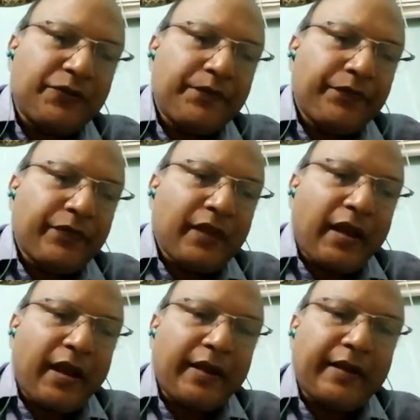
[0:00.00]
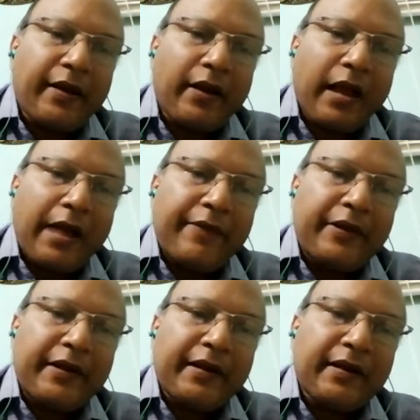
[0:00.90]
and they are having
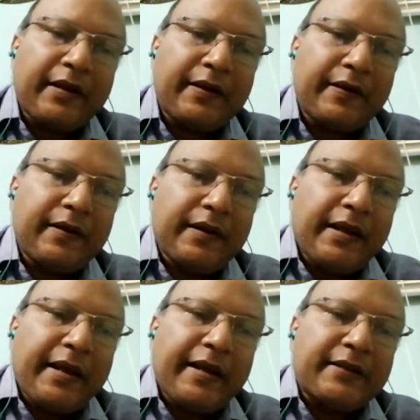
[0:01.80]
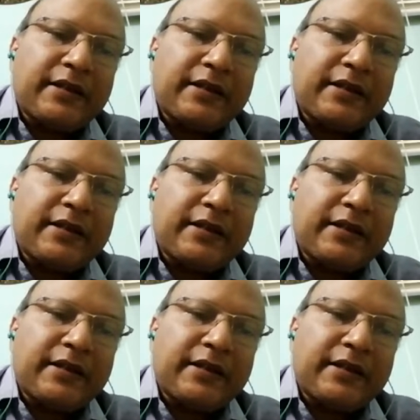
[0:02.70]
a charge